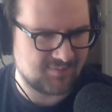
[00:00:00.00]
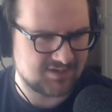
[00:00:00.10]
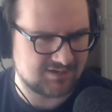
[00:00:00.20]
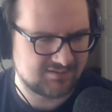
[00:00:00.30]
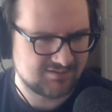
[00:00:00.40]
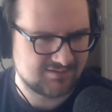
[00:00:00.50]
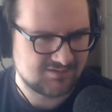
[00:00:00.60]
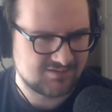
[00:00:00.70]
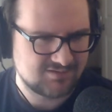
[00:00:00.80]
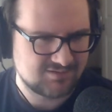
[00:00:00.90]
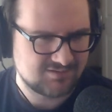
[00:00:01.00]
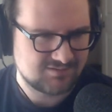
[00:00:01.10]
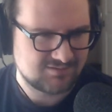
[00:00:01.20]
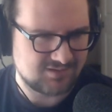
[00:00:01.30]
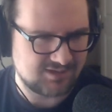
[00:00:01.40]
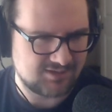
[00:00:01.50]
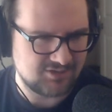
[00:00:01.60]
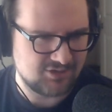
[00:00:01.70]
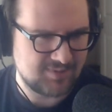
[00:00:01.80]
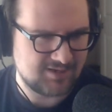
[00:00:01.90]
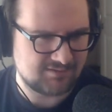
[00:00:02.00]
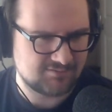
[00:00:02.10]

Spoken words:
it. Do you know, Matt?